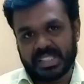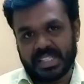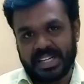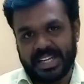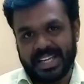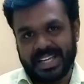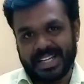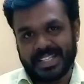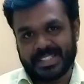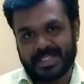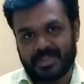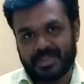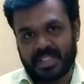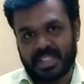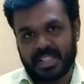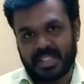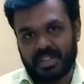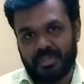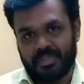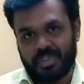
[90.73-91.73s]
deals with
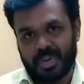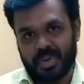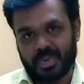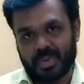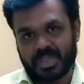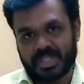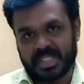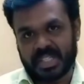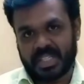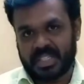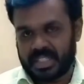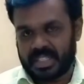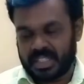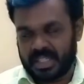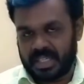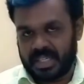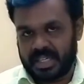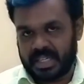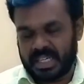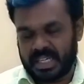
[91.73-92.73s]
the future
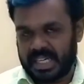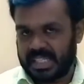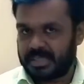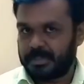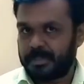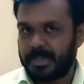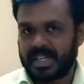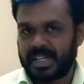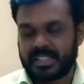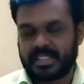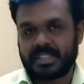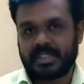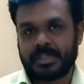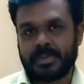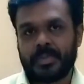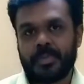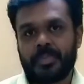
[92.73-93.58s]
aspects.